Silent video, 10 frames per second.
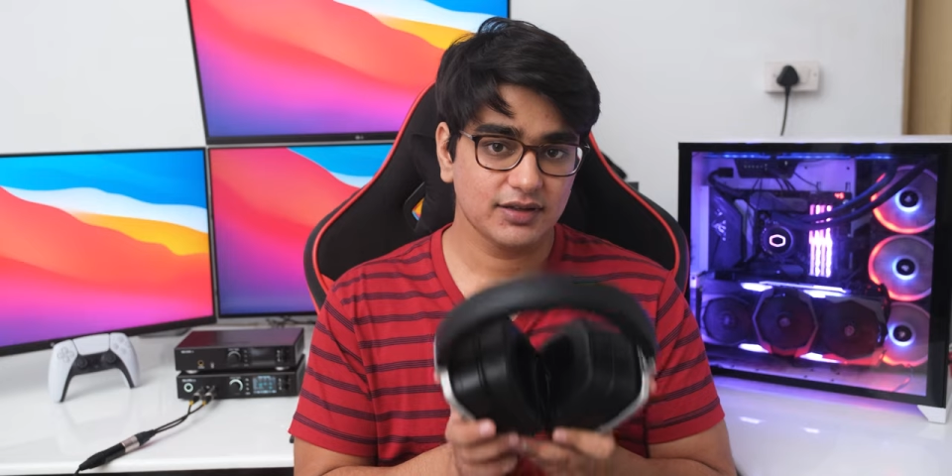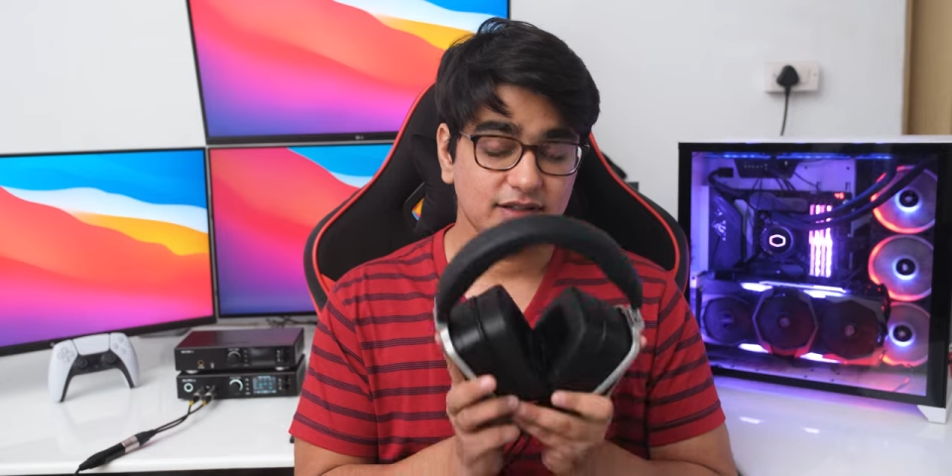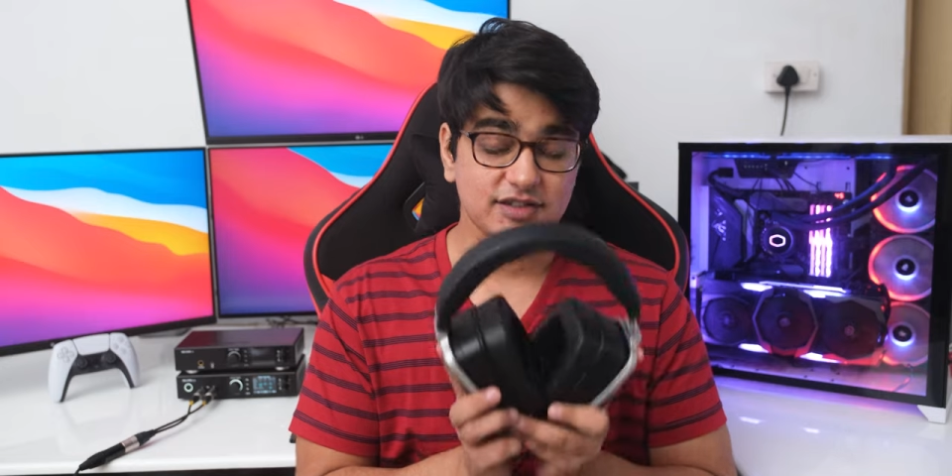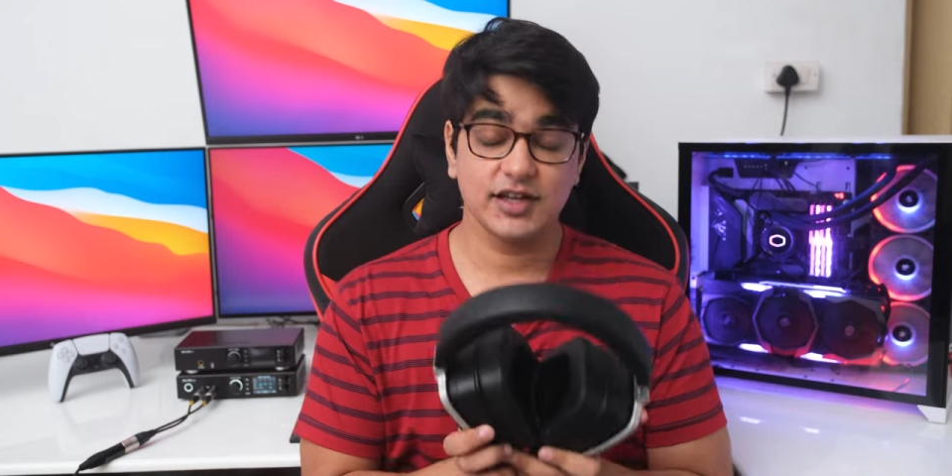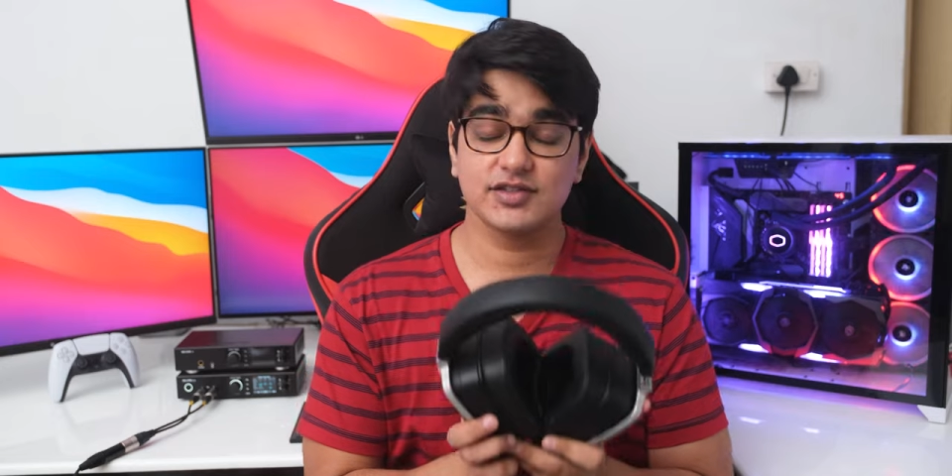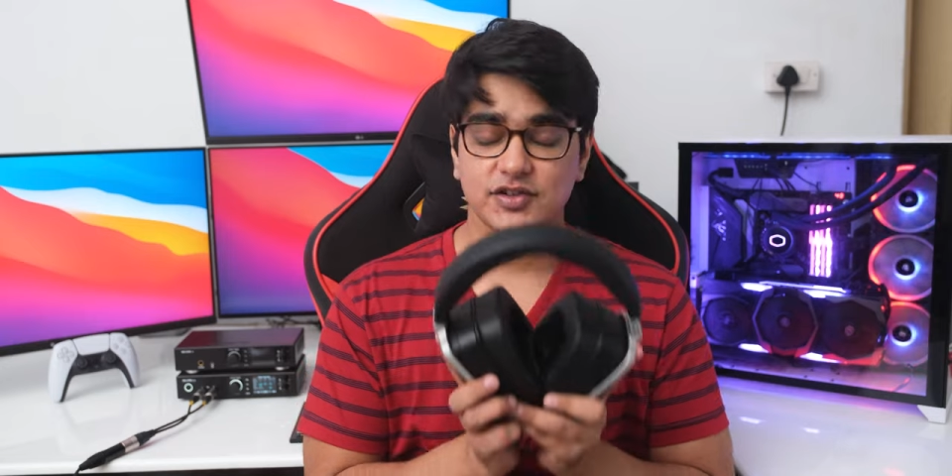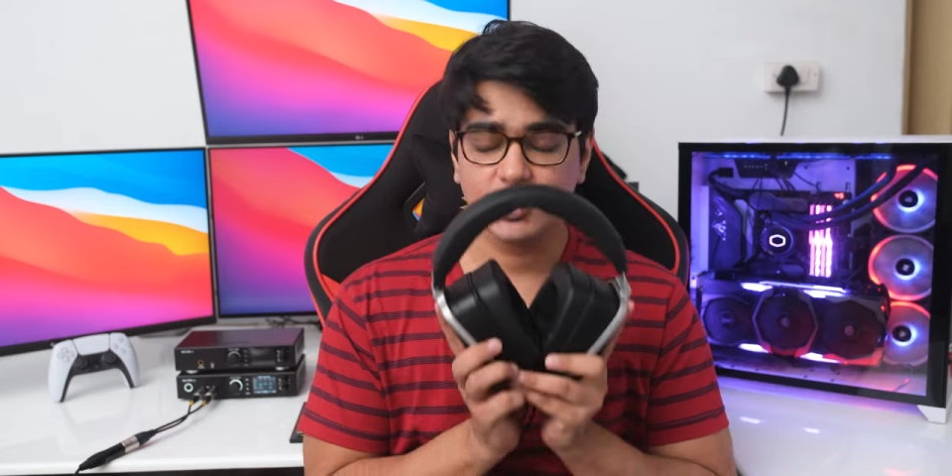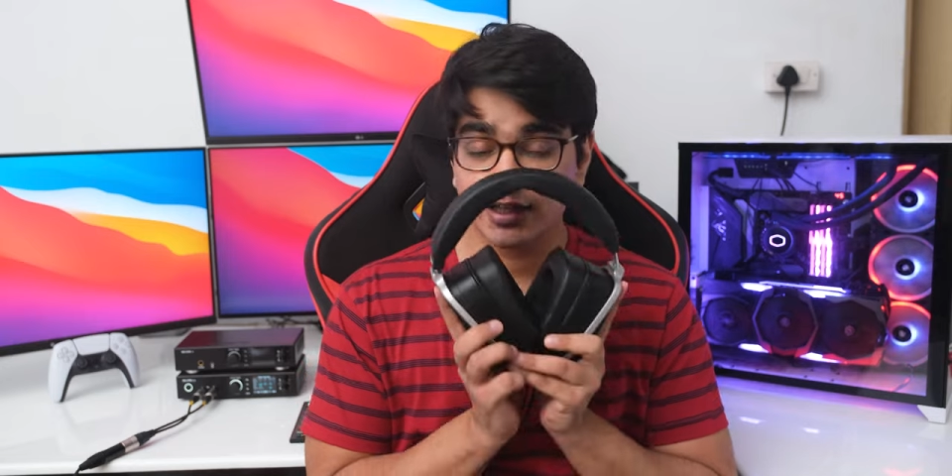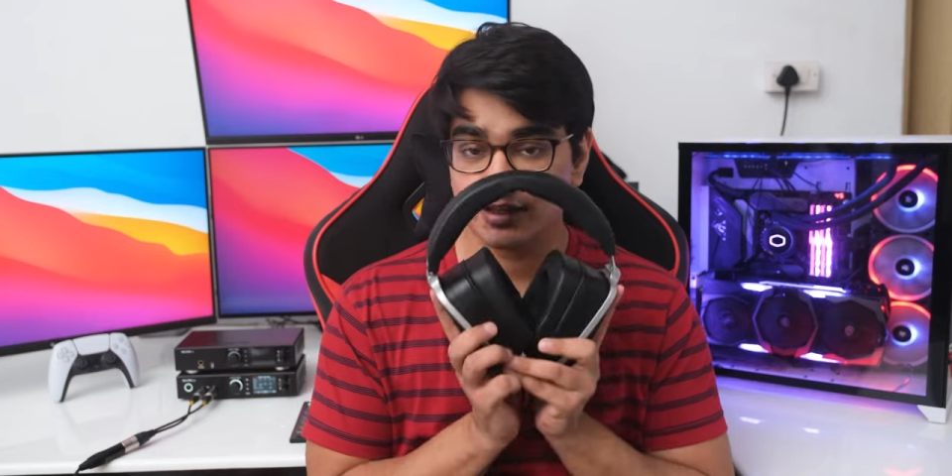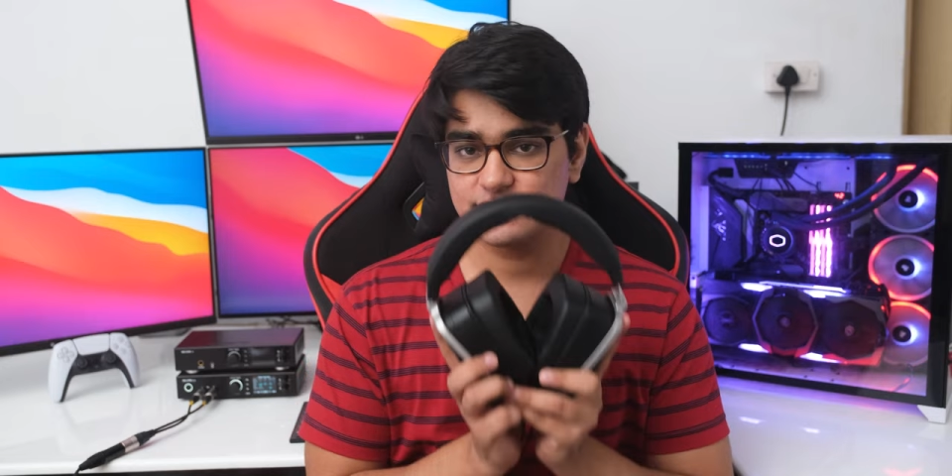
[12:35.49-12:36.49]
this is
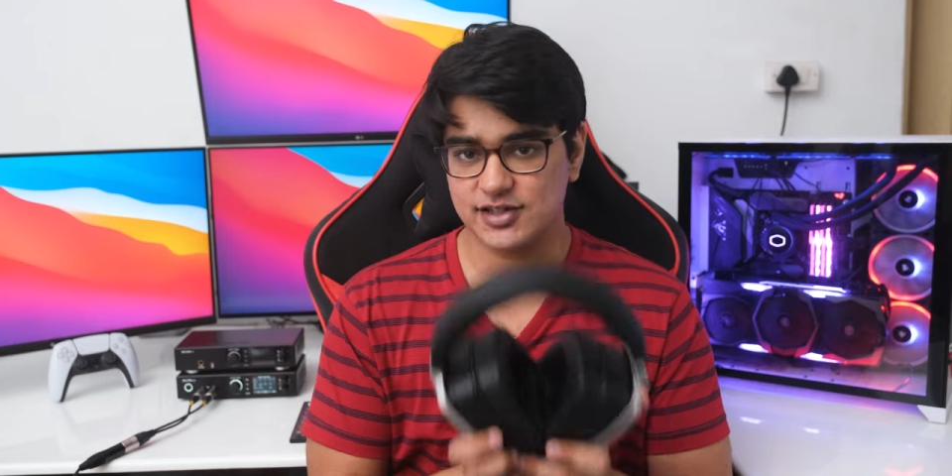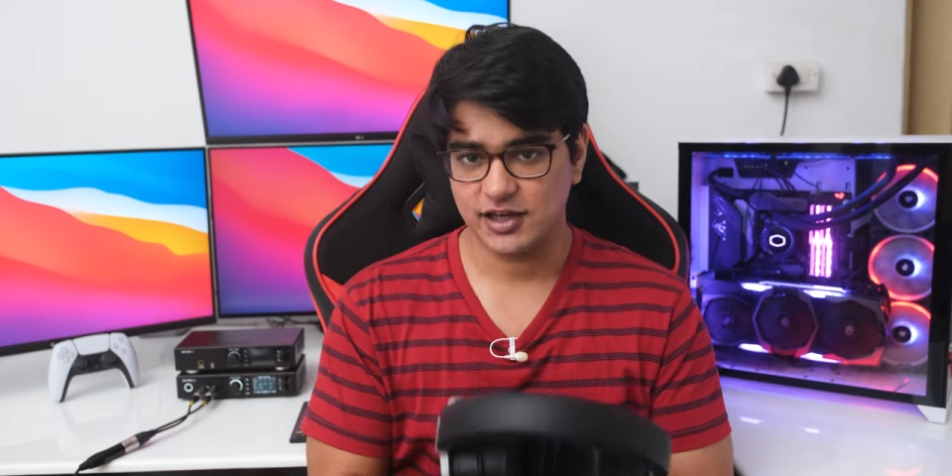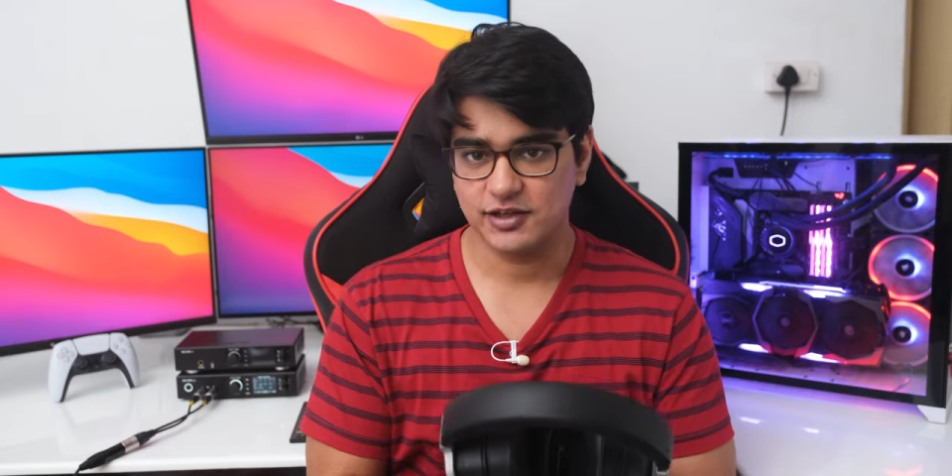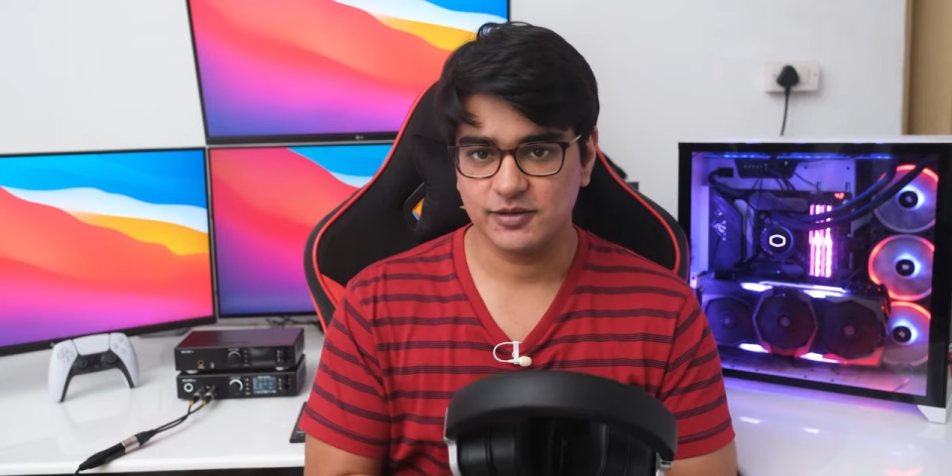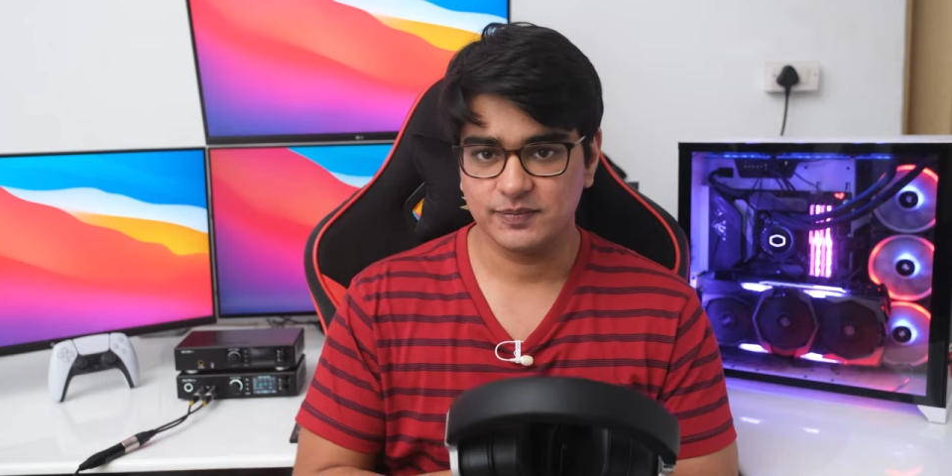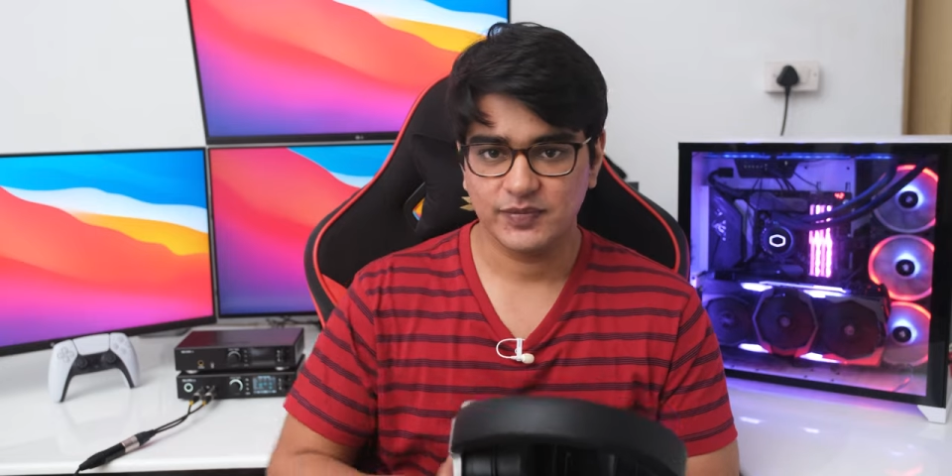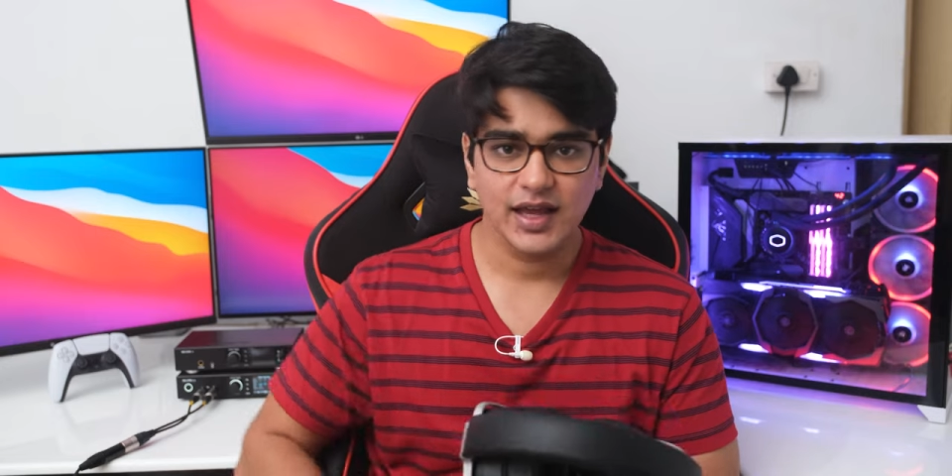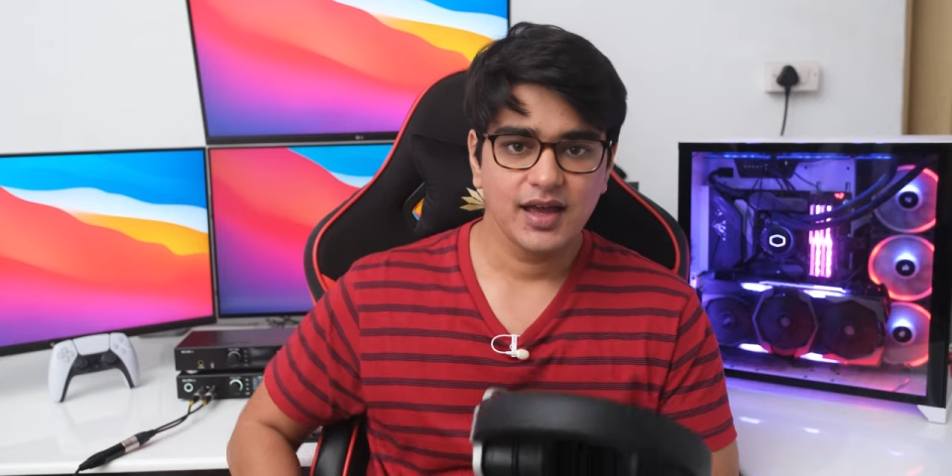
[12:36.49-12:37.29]
really insane.